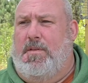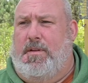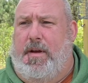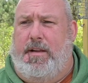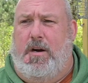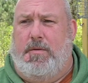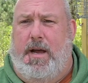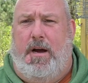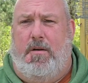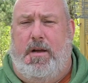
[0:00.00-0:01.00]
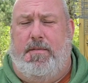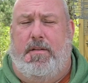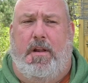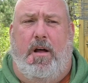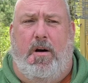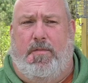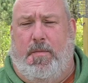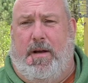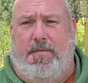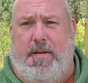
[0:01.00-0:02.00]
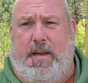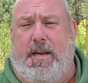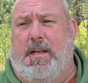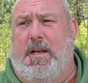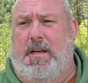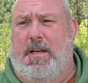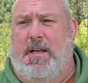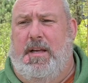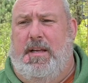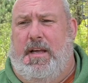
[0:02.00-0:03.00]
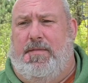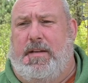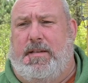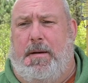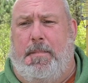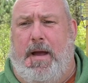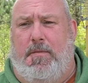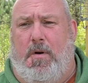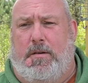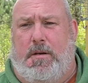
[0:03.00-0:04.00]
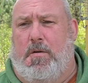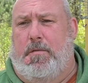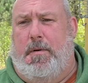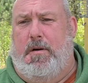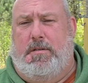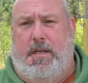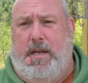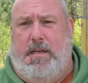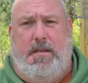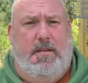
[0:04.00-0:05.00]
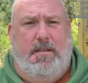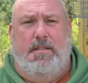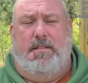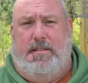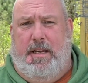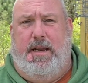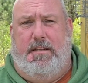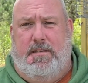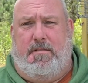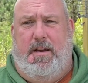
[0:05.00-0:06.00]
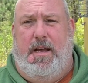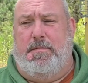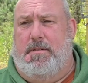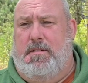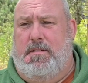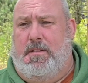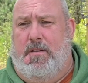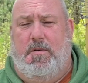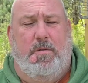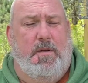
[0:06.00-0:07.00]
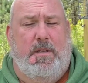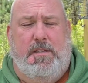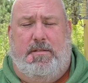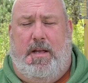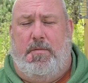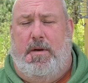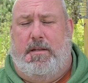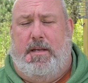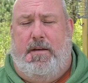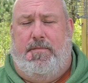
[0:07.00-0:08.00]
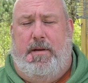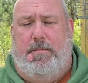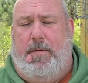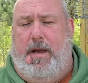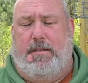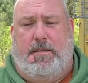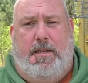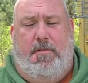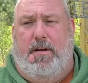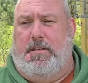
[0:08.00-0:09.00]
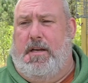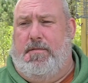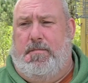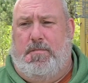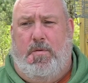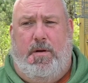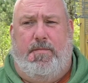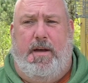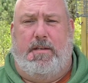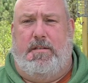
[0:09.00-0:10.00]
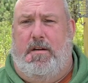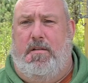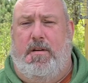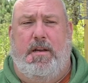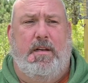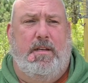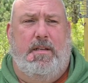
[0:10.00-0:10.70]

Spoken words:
So they know now, even in the loft when I feed, if they sit back and watch the older birds eat, they get the scraps. So they will hit that feeding pan just like the rest of them, quick, fast, in a hurry.